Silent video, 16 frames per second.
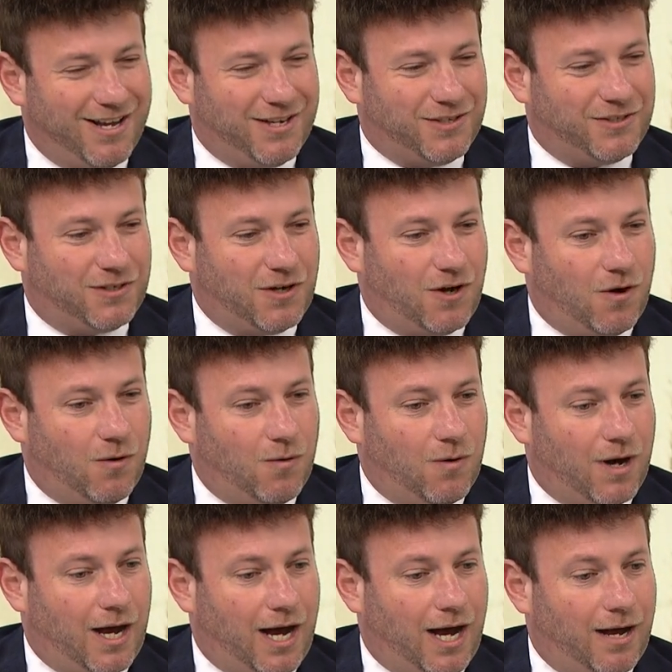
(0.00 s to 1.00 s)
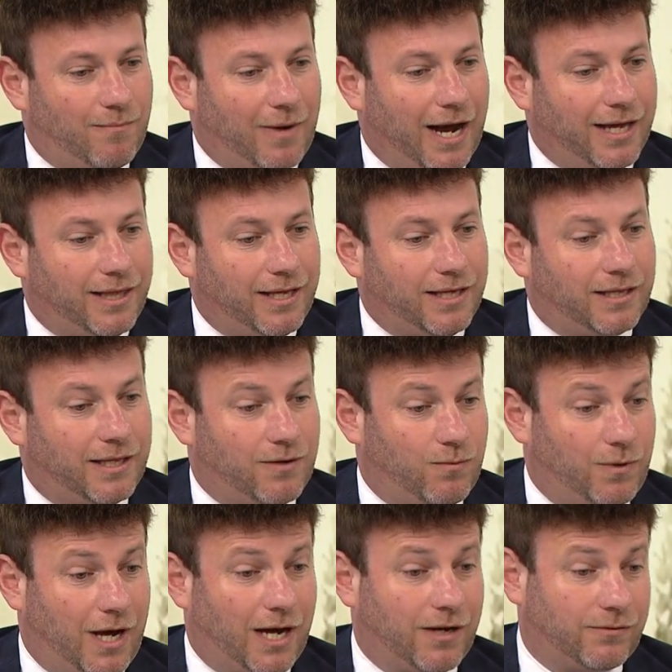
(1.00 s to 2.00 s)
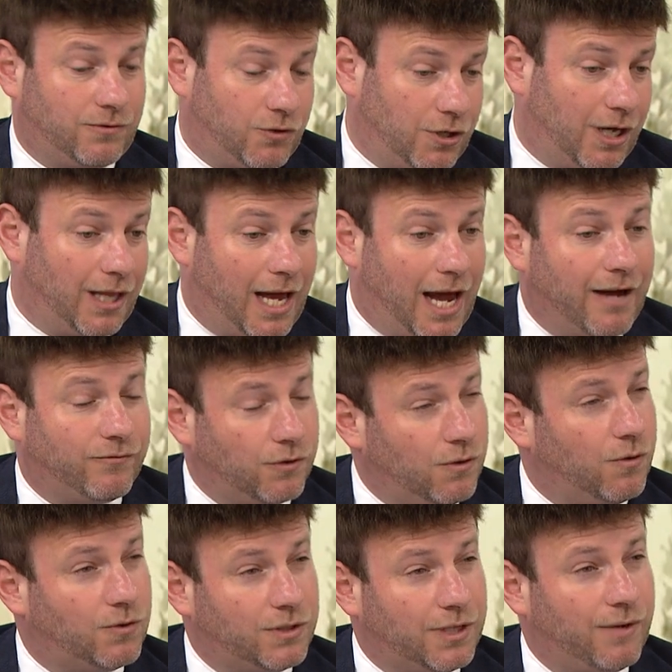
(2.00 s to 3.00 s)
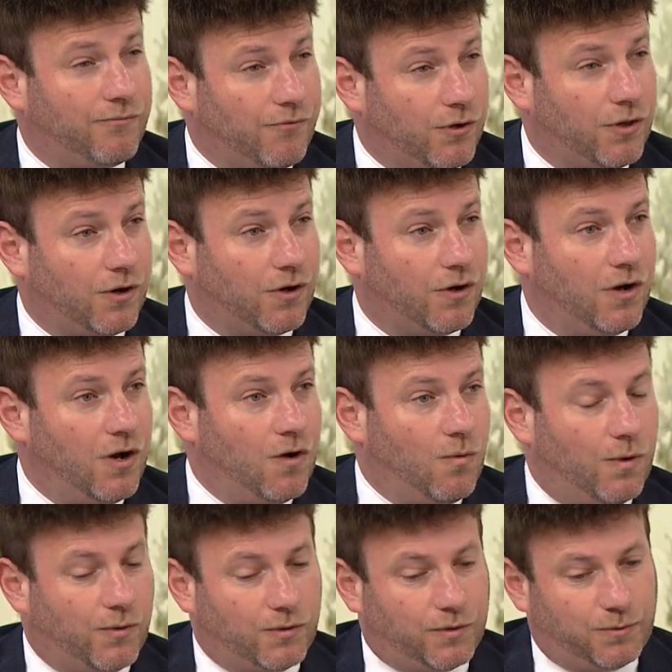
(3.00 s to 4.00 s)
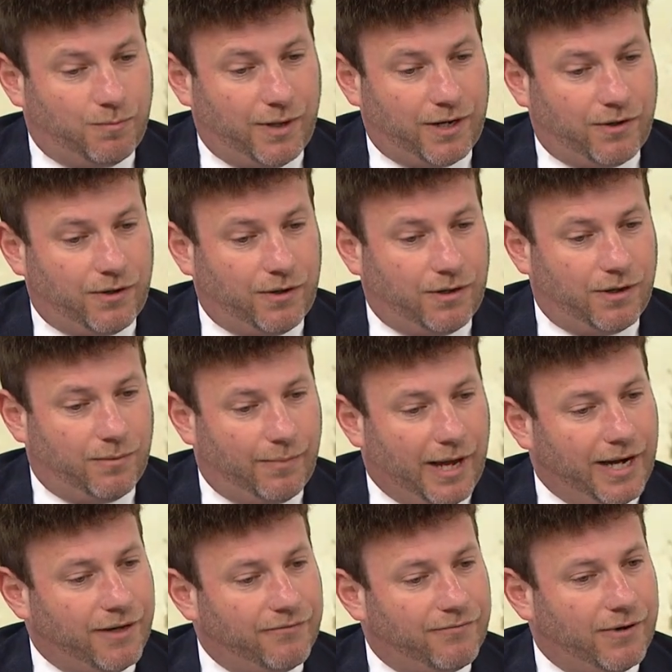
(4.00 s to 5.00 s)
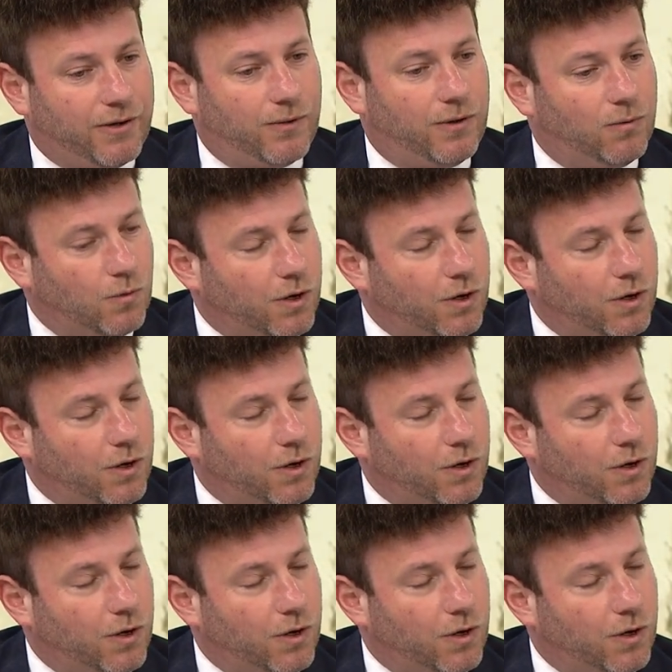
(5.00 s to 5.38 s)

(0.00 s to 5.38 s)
So I think that we actually have to go a step further, whether it's banning federal